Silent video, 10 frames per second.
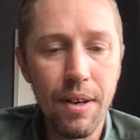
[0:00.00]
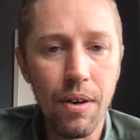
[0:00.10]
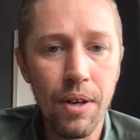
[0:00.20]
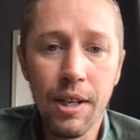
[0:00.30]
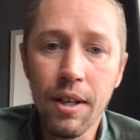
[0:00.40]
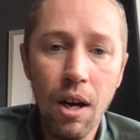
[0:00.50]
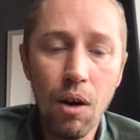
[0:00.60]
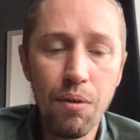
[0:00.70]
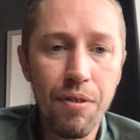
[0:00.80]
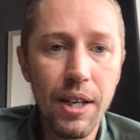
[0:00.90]
So
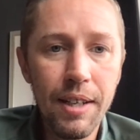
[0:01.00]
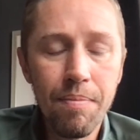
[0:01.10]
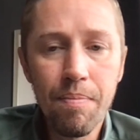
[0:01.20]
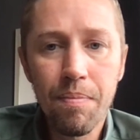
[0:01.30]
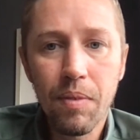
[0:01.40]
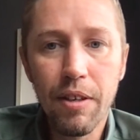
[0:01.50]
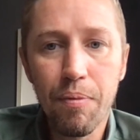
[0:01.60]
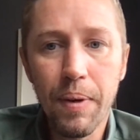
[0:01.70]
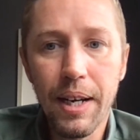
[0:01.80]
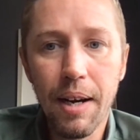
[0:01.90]
hopefully,
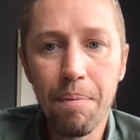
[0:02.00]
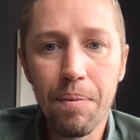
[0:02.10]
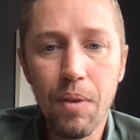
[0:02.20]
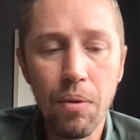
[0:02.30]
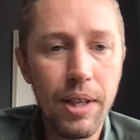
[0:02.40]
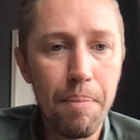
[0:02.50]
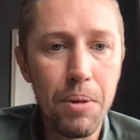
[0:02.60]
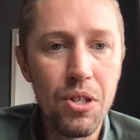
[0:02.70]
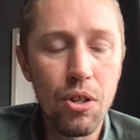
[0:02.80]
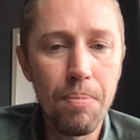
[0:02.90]
if we don't get
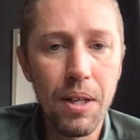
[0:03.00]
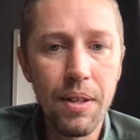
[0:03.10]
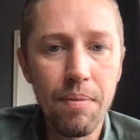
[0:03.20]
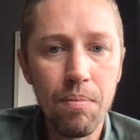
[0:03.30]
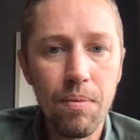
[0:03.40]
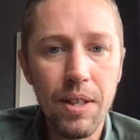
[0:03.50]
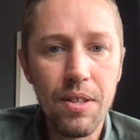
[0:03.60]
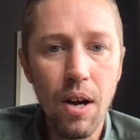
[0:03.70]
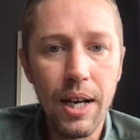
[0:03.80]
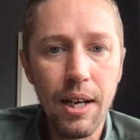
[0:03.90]
Basuma, then
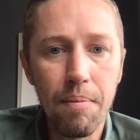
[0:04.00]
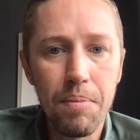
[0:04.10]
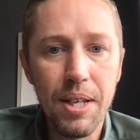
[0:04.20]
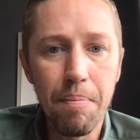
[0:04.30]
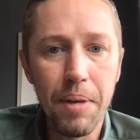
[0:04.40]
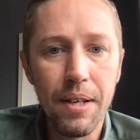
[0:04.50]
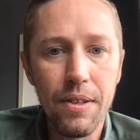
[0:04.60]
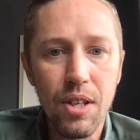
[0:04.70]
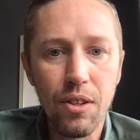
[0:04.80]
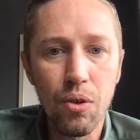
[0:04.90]
this guy comes in,
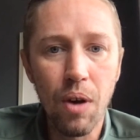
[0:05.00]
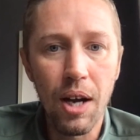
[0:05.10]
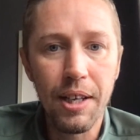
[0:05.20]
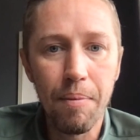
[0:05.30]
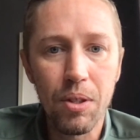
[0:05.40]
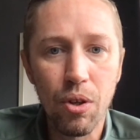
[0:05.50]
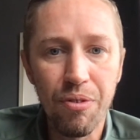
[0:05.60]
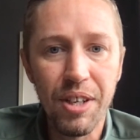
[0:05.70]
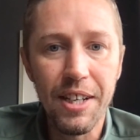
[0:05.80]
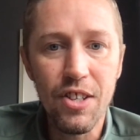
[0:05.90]
because I do like him. I
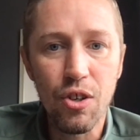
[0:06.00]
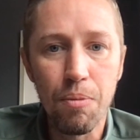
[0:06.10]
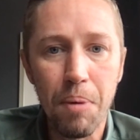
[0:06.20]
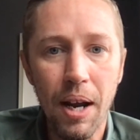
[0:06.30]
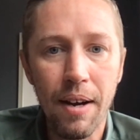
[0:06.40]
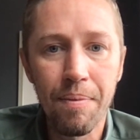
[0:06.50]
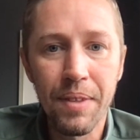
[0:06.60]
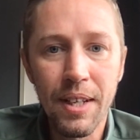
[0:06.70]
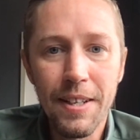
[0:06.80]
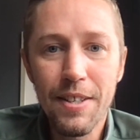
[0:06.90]
do think he's a good player.
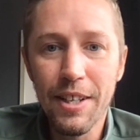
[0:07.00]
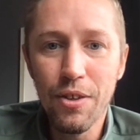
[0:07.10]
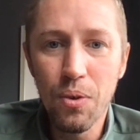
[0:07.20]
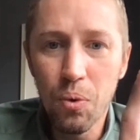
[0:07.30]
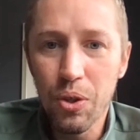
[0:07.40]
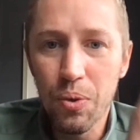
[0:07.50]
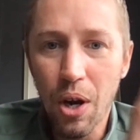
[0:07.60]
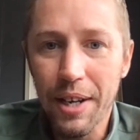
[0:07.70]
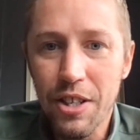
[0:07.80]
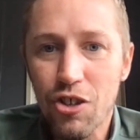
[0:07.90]
So all you
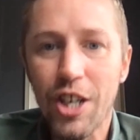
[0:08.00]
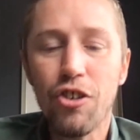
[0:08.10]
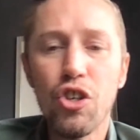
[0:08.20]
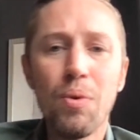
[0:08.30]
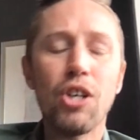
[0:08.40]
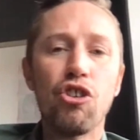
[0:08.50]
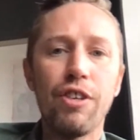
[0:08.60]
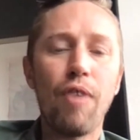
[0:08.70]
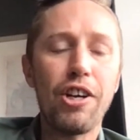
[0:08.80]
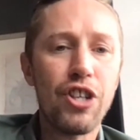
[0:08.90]
guys that say, do you
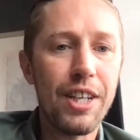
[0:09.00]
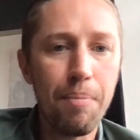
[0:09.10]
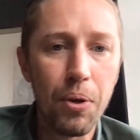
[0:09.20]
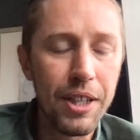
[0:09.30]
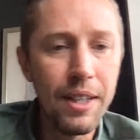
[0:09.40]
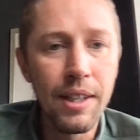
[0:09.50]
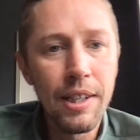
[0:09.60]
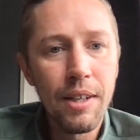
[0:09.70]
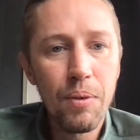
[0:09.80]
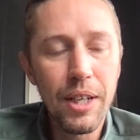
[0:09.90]
actually rate anybody?
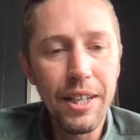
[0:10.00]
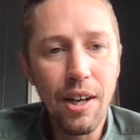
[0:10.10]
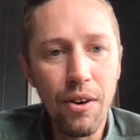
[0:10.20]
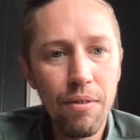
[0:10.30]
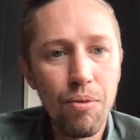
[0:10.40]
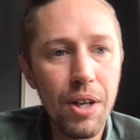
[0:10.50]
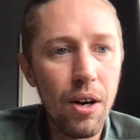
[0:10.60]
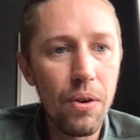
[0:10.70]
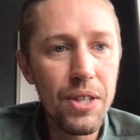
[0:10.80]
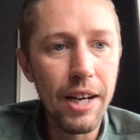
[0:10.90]
Well, there you go.
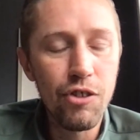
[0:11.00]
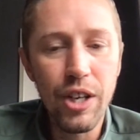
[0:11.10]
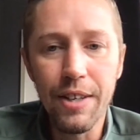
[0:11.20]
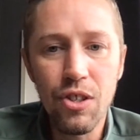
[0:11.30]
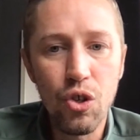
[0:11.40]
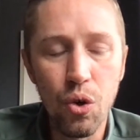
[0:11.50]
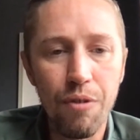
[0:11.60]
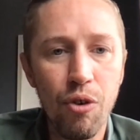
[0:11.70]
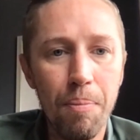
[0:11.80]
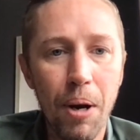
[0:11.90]
Renato Sanches,
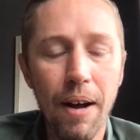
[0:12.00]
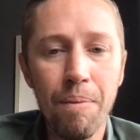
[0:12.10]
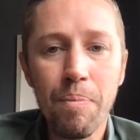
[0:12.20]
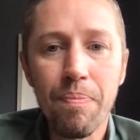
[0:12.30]
good footballer.